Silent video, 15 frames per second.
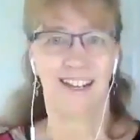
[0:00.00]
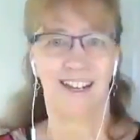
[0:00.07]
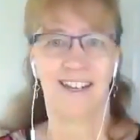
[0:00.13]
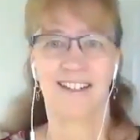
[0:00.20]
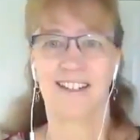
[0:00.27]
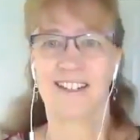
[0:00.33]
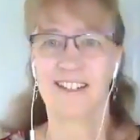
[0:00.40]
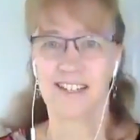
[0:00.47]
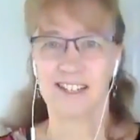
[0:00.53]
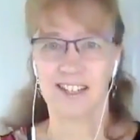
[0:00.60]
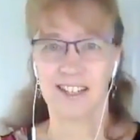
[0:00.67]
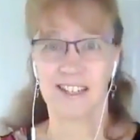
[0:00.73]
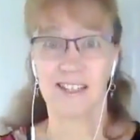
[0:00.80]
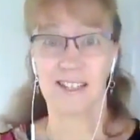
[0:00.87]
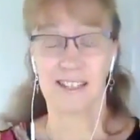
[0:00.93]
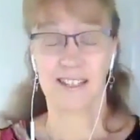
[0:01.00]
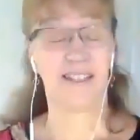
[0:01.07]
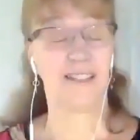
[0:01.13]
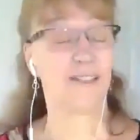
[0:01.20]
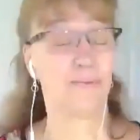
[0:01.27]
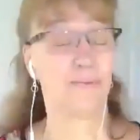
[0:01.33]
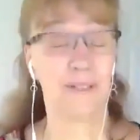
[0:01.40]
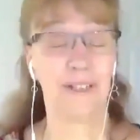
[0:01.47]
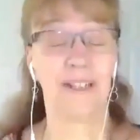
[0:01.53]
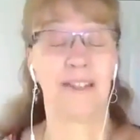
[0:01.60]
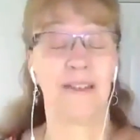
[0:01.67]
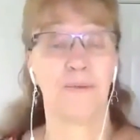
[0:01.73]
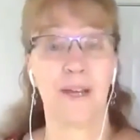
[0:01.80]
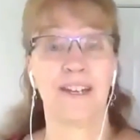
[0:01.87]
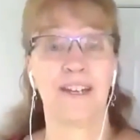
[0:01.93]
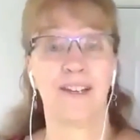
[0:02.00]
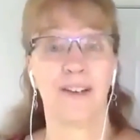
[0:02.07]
And it's really the way to